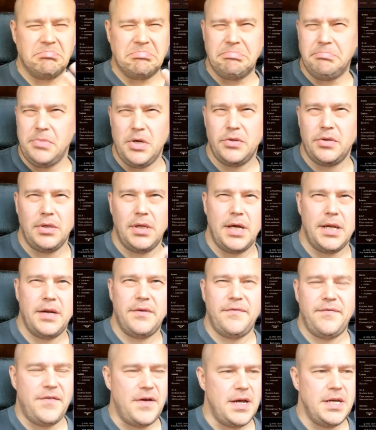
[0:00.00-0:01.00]
Mutilated
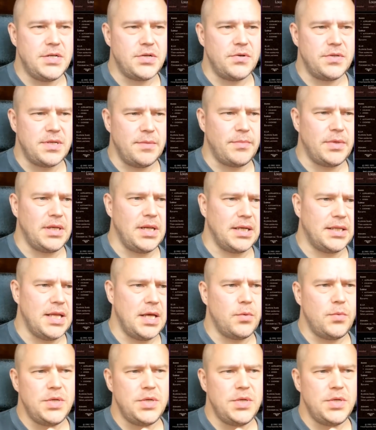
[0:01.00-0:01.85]
Face or something like that,